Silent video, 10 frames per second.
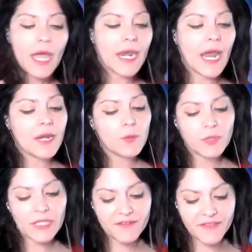I don't
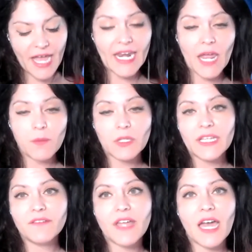believe that. I
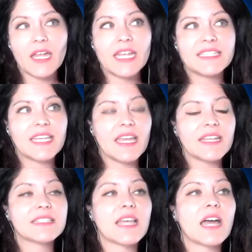believe that it
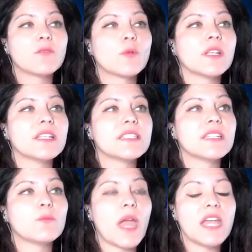takes unrealistic
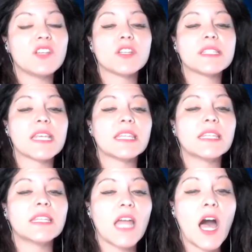patience and
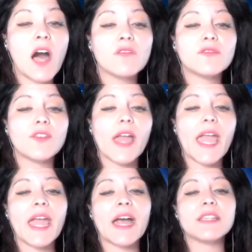love
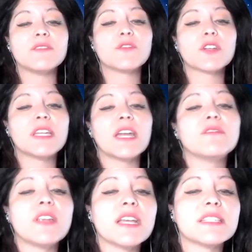and
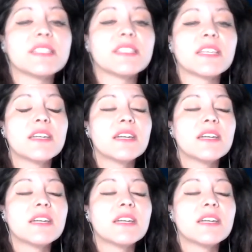forgiveness,